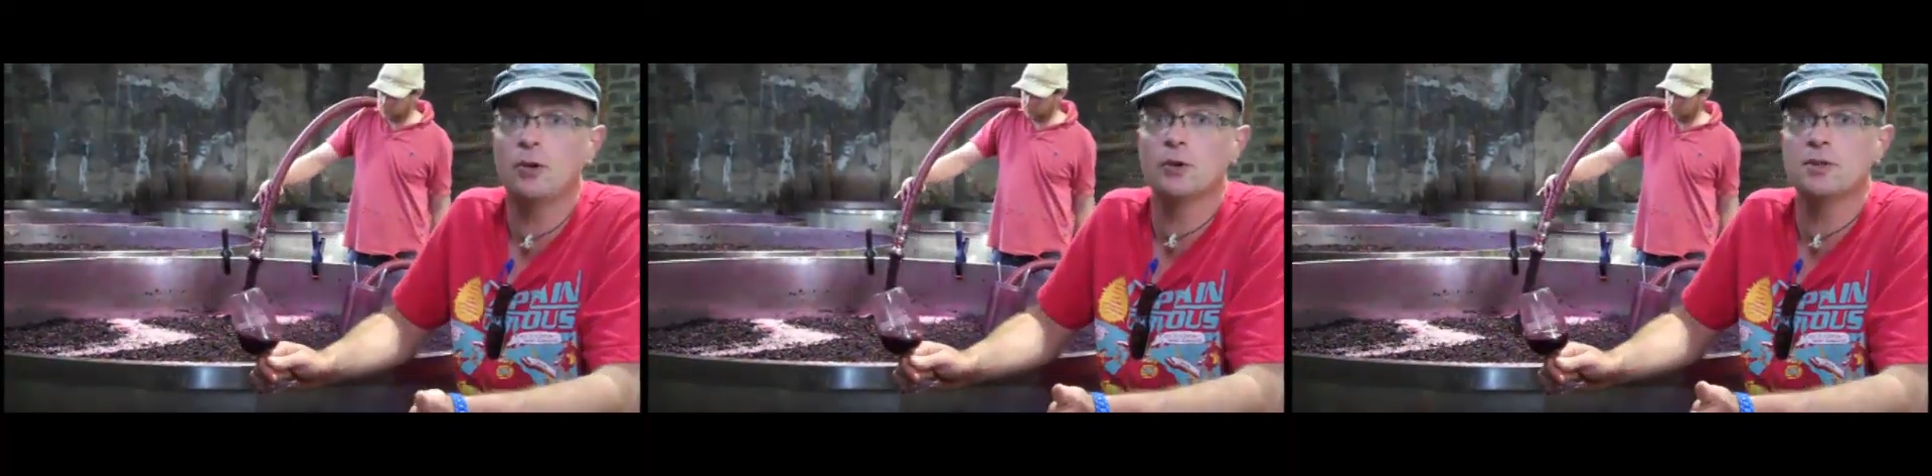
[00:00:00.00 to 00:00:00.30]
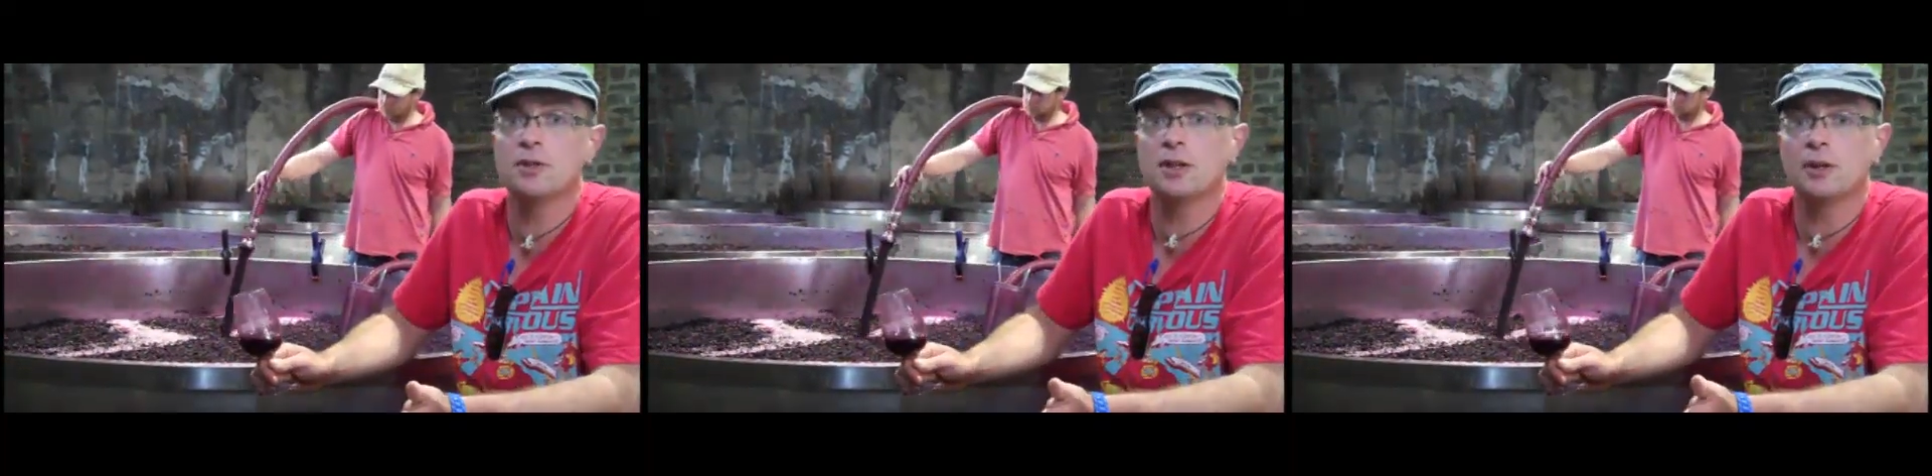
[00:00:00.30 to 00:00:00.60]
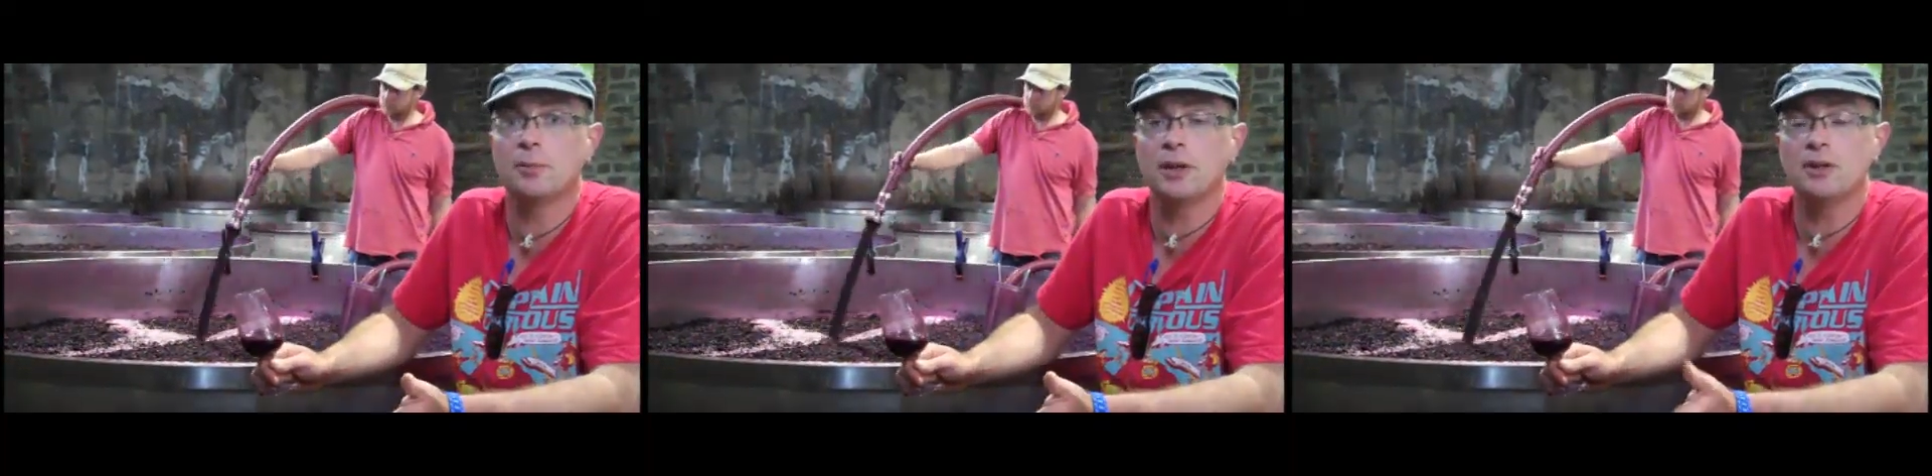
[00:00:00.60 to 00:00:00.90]
of course, is
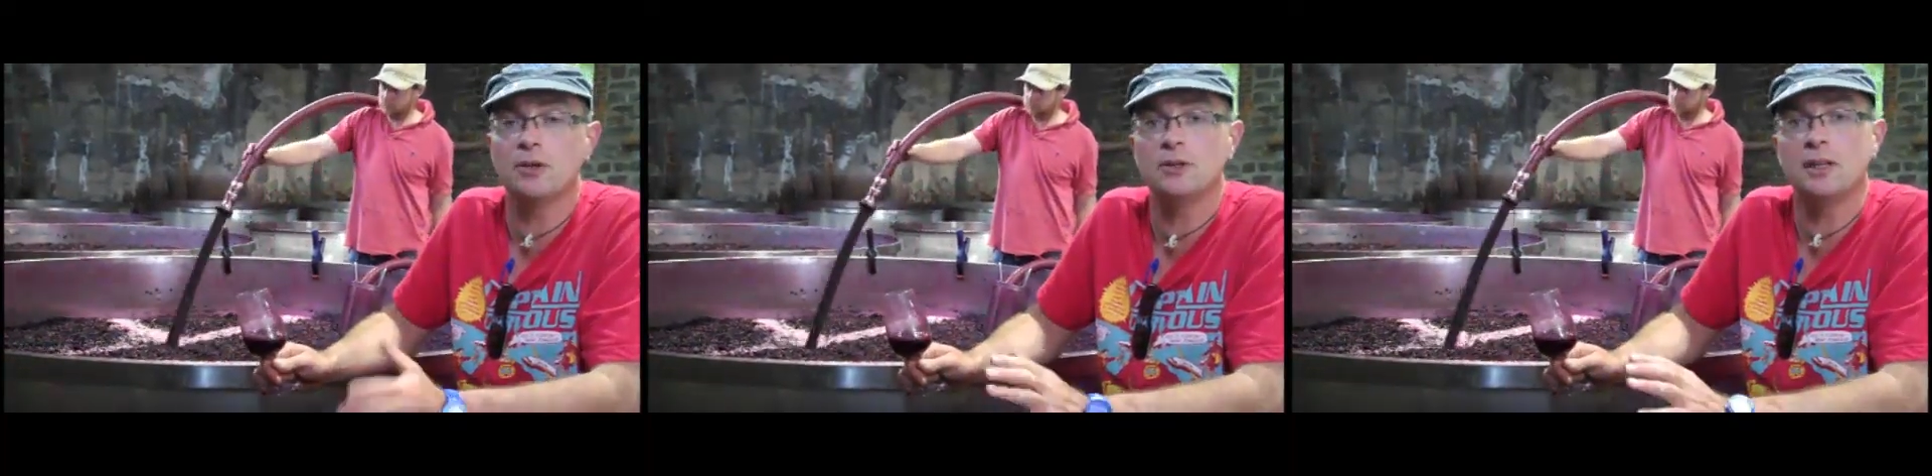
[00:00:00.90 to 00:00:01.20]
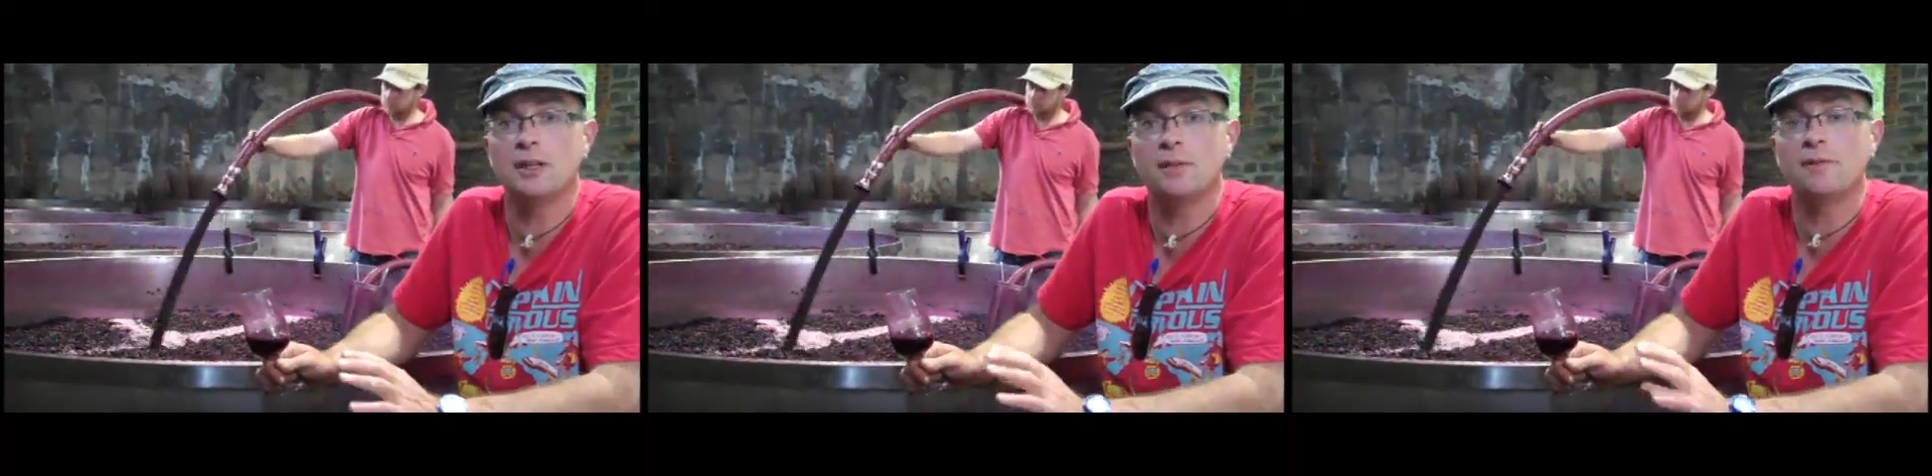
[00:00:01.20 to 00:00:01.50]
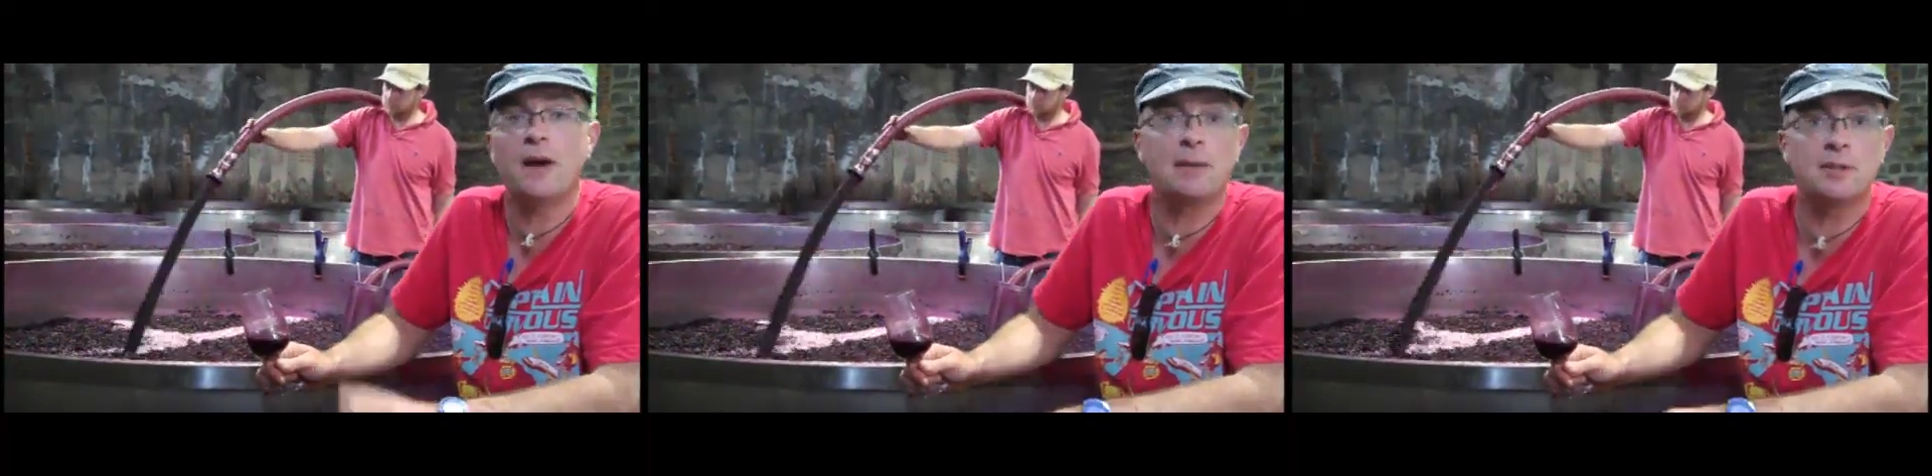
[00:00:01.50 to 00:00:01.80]
going to be using the
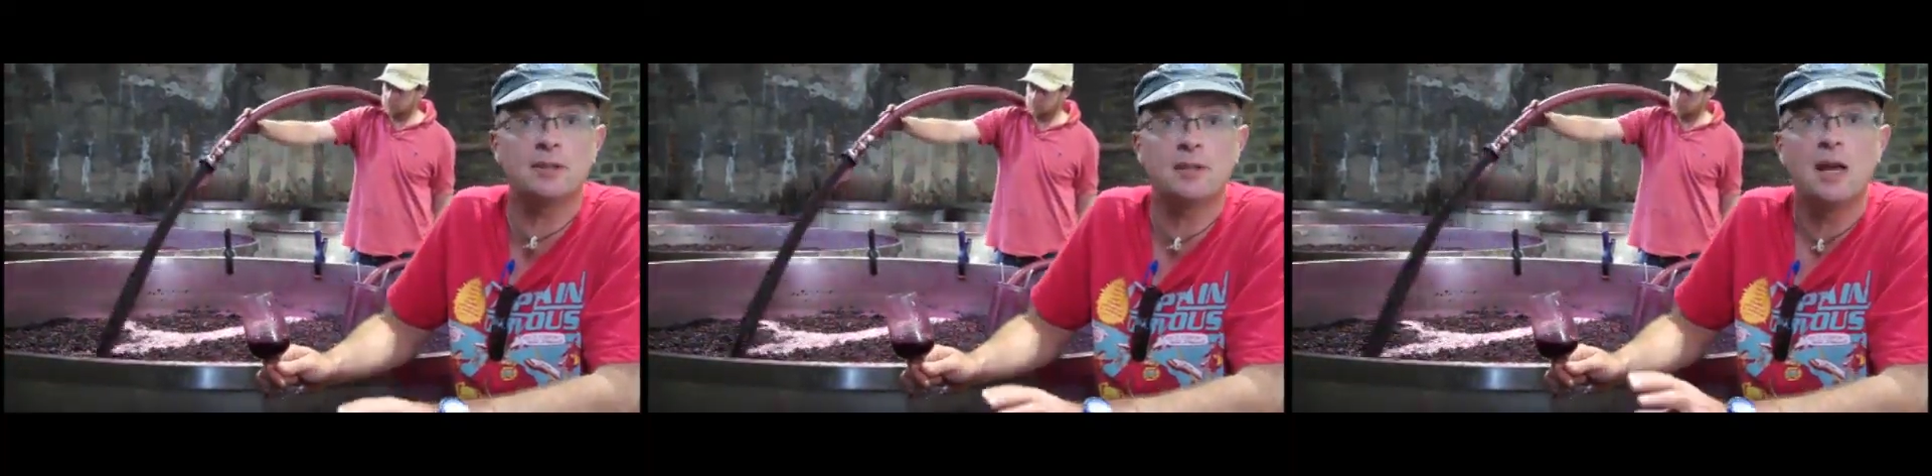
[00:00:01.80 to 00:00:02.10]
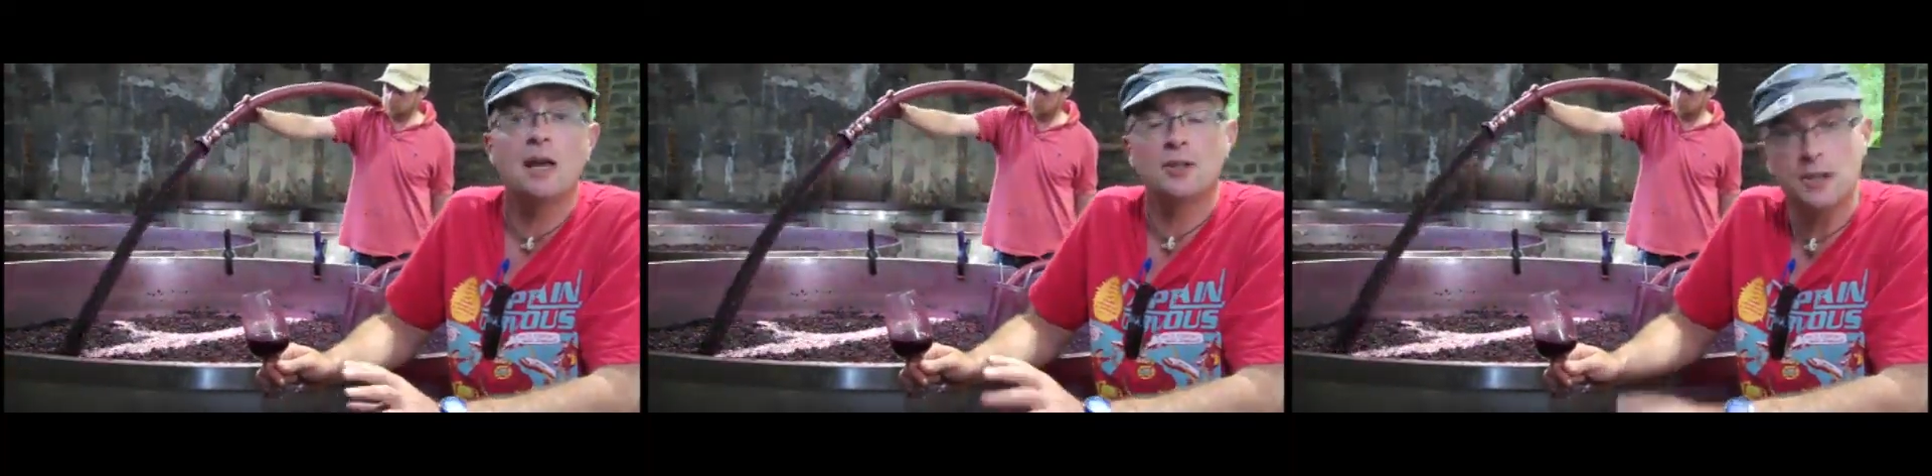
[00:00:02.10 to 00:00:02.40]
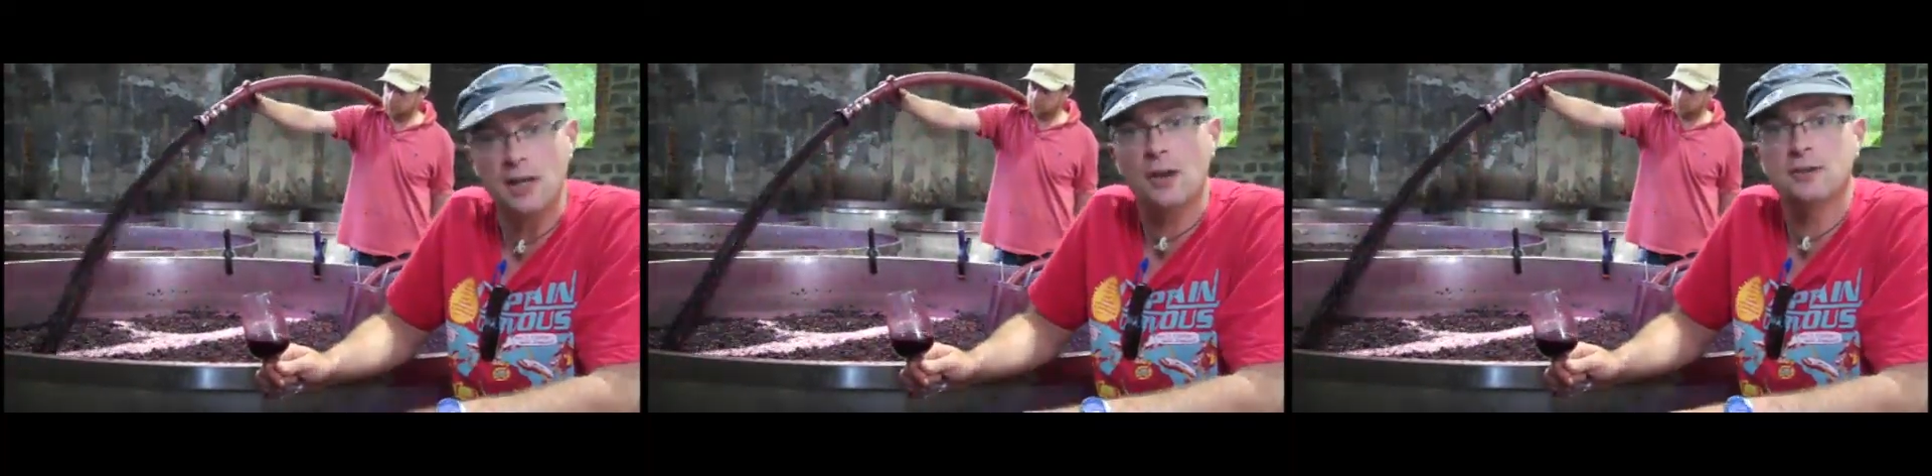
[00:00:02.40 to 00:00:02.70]
famous Chateau